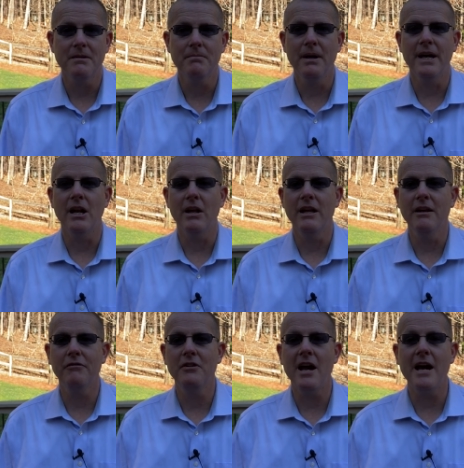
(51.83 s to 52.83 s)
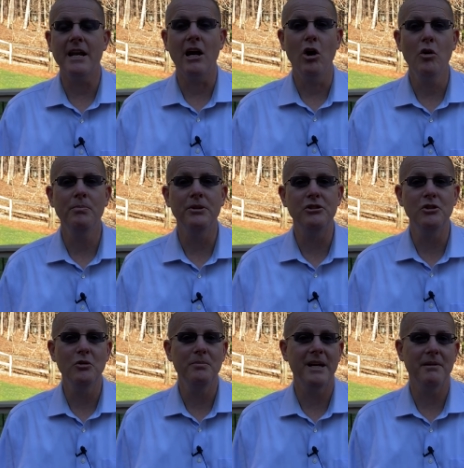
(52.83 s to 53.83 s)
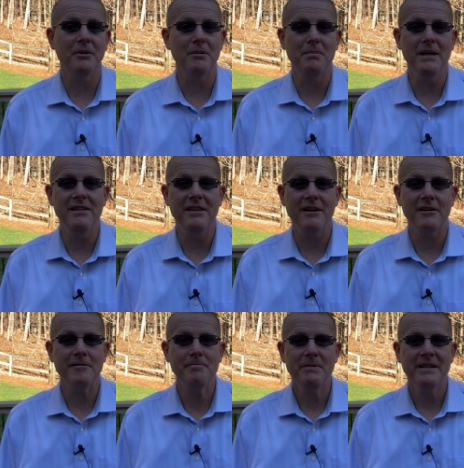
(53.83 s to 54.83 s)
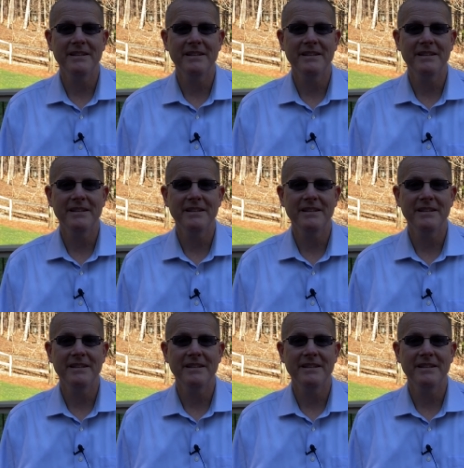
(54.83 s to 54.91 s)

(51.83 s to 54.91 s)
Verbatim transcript: But if not, I hope that you'll be able to be there